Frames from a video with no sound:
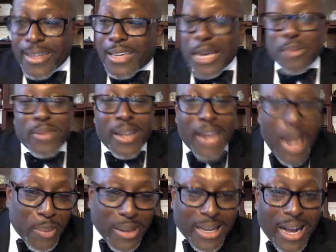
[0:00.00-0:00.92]
to keep the
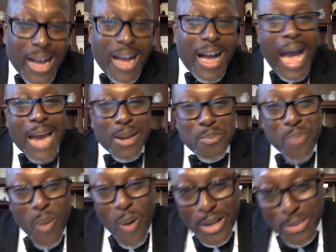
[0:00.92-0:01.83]
leprechaun out of
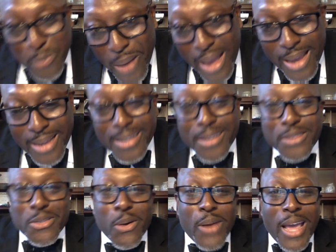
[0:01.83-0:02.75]
boys' way
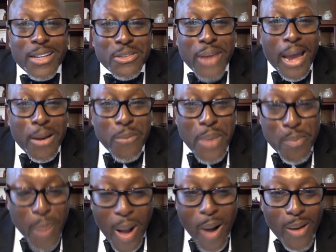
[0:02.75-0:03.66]
so they can try to
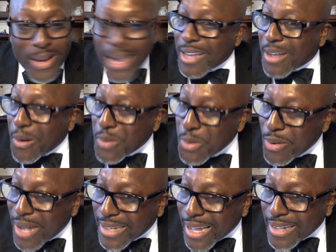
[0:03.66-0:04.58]
win ball games. When
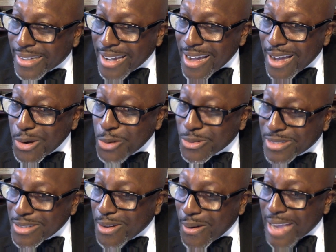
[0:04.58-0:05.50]
you let that done
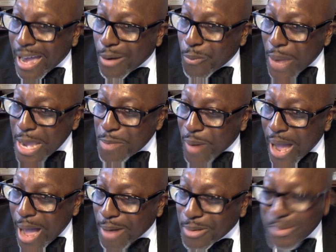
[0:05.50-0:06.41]
loose, you know, he got a weight
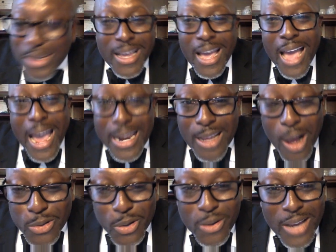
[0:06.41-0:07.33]
problem, and he
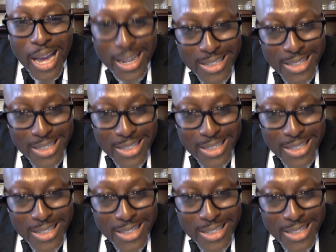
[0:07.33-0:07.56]
also got,